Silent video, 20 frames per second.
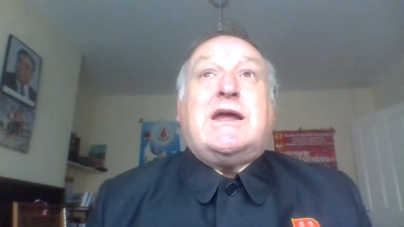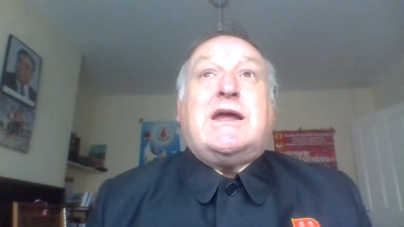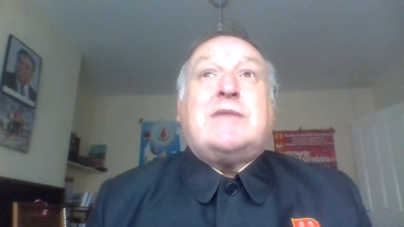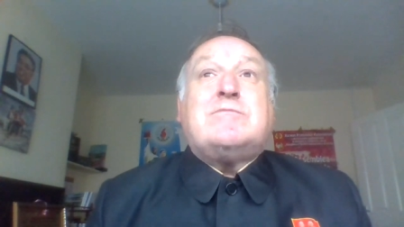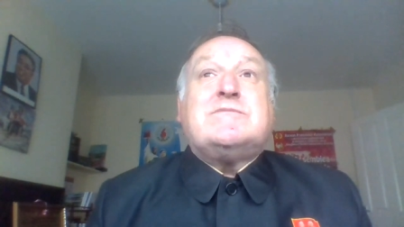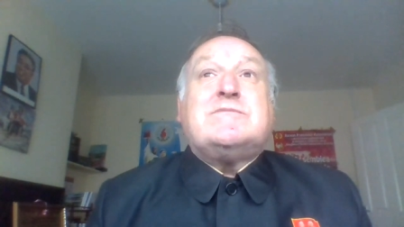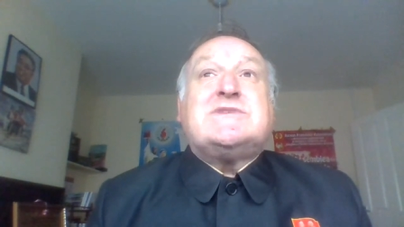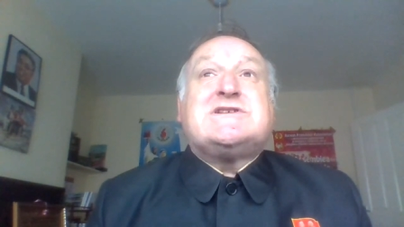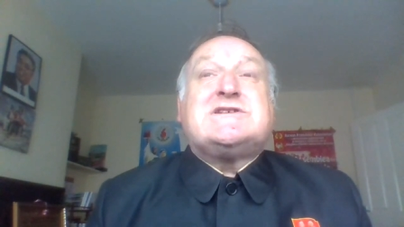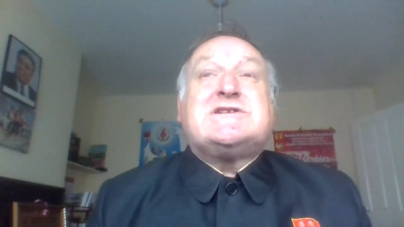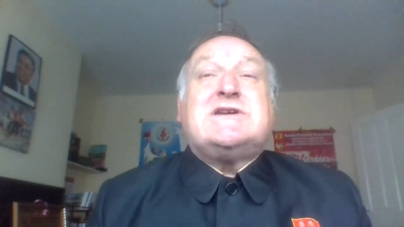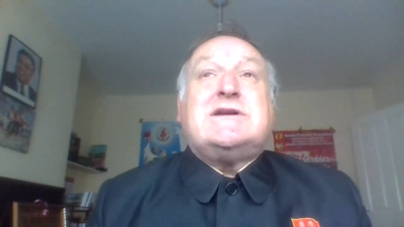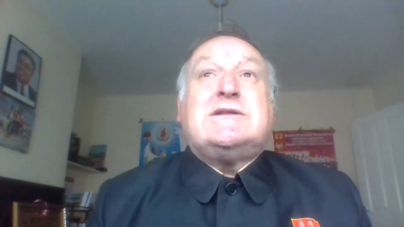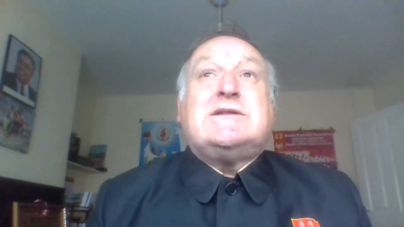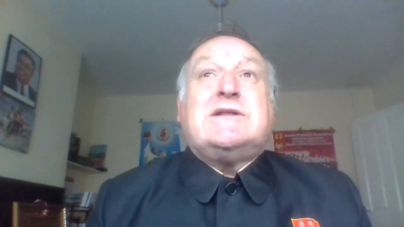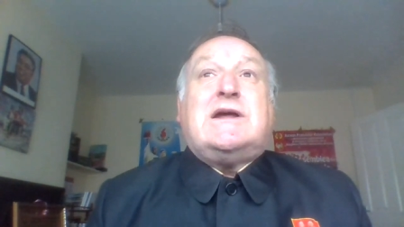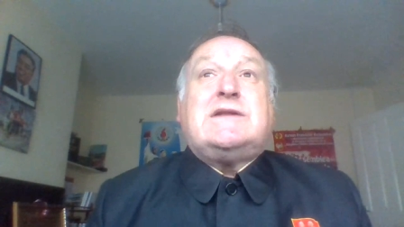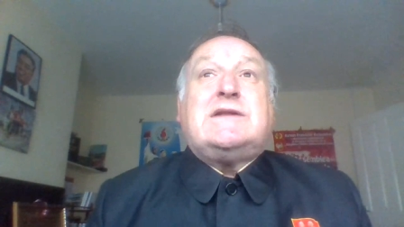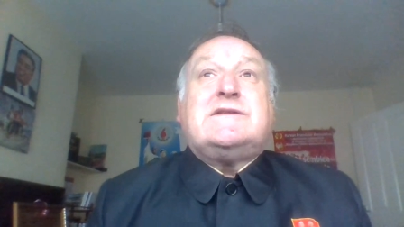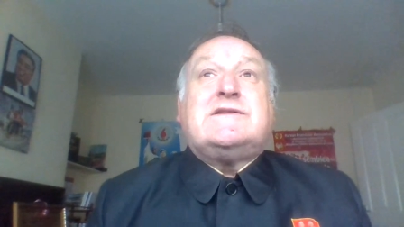embassy
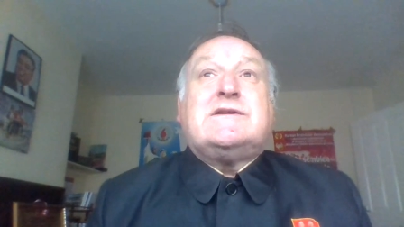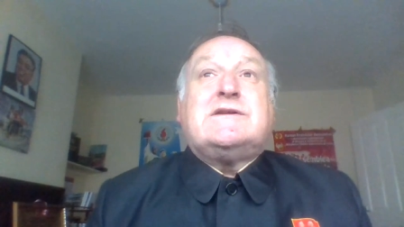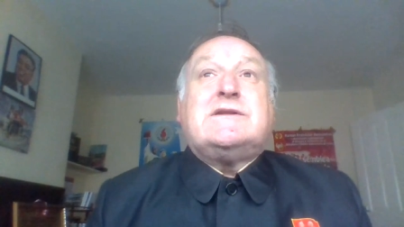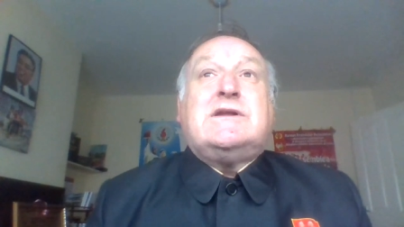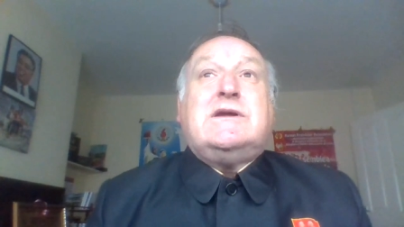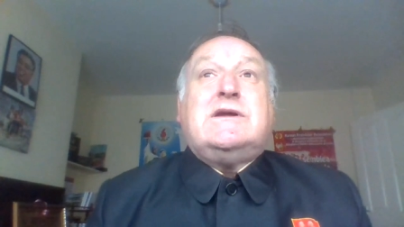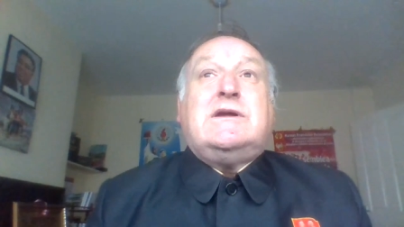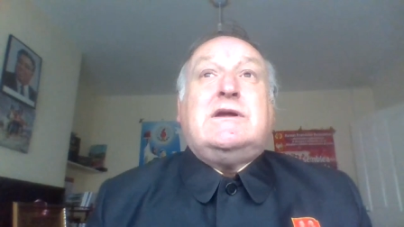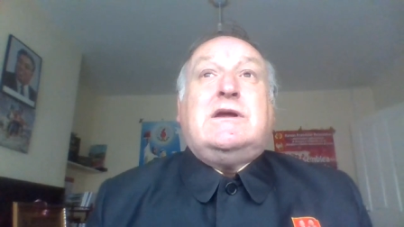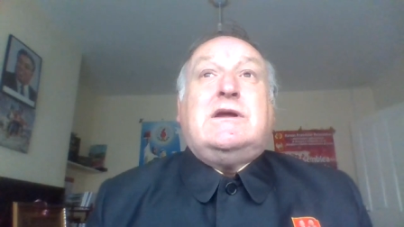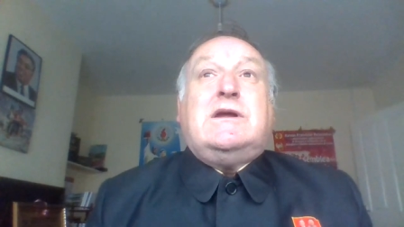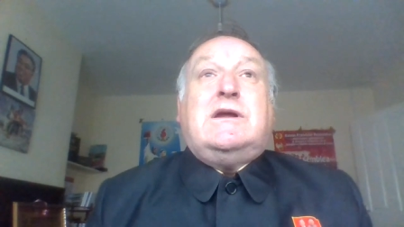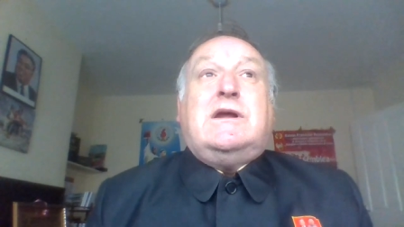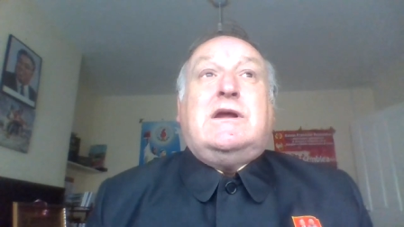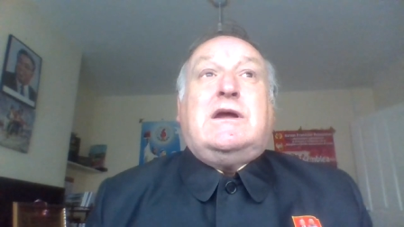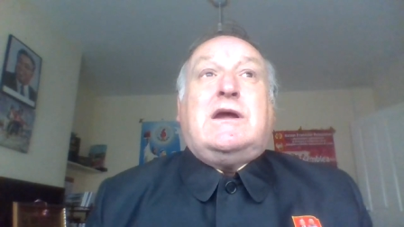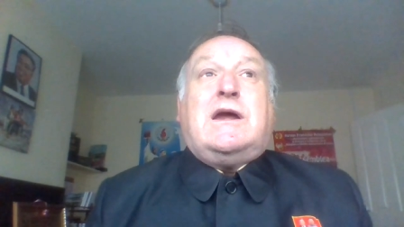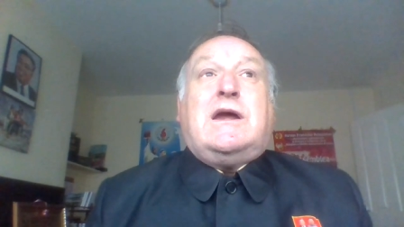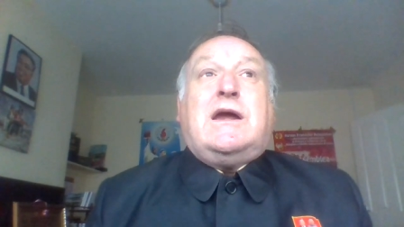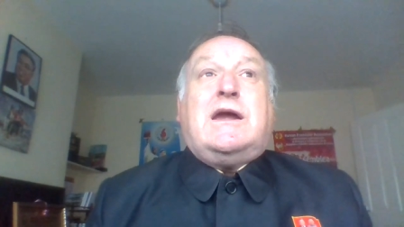in London,
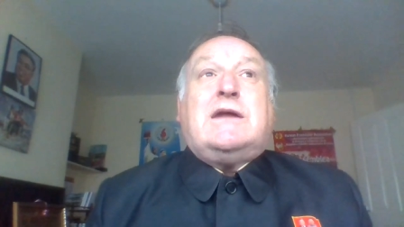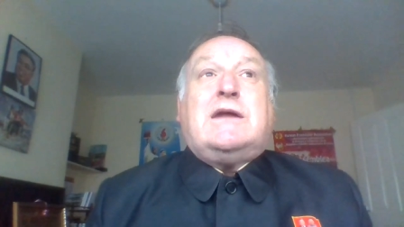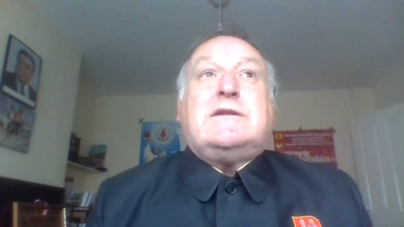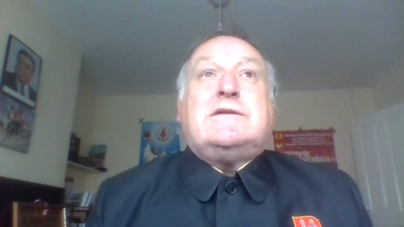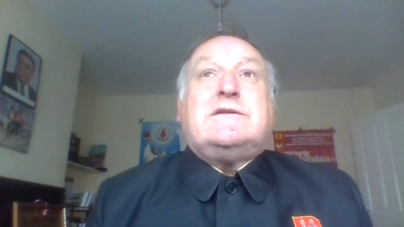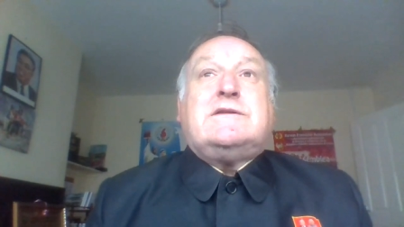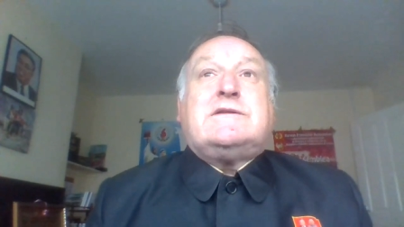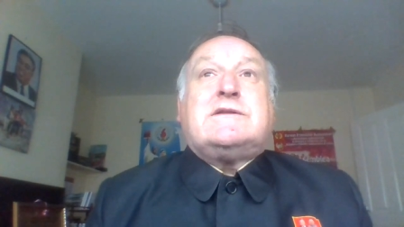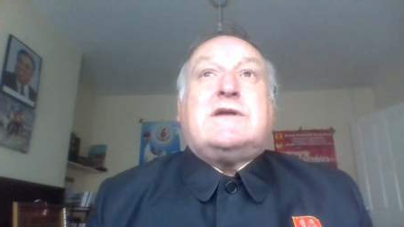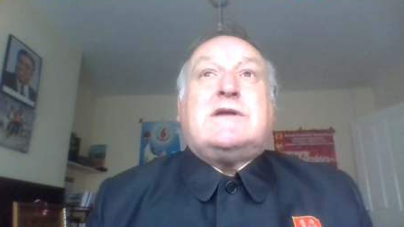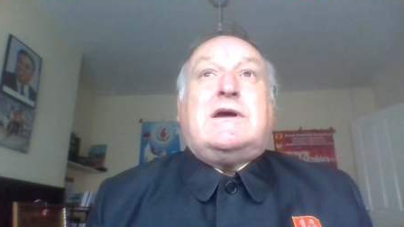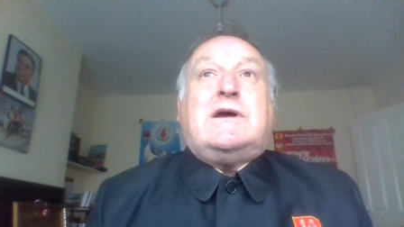and